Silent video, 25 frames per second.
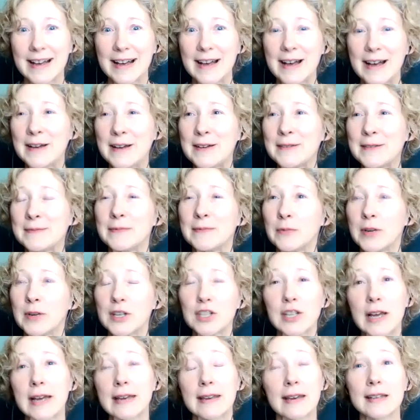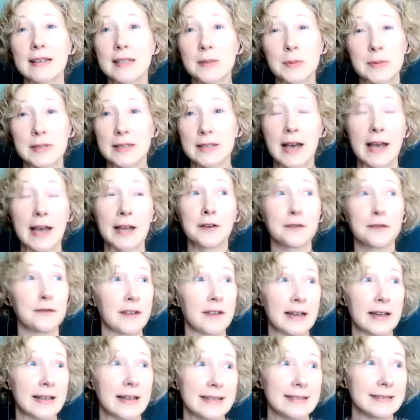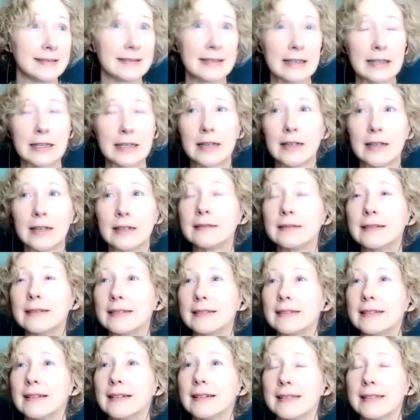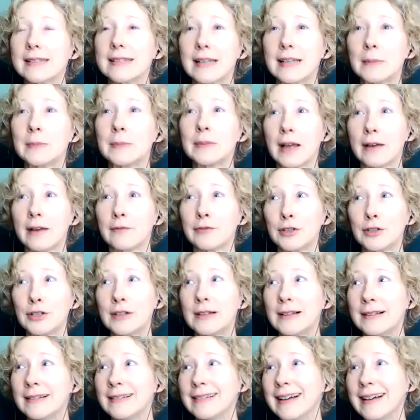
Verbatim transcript: uh, oh, um, no. which I guess was kind of fun, you know, on, on some level.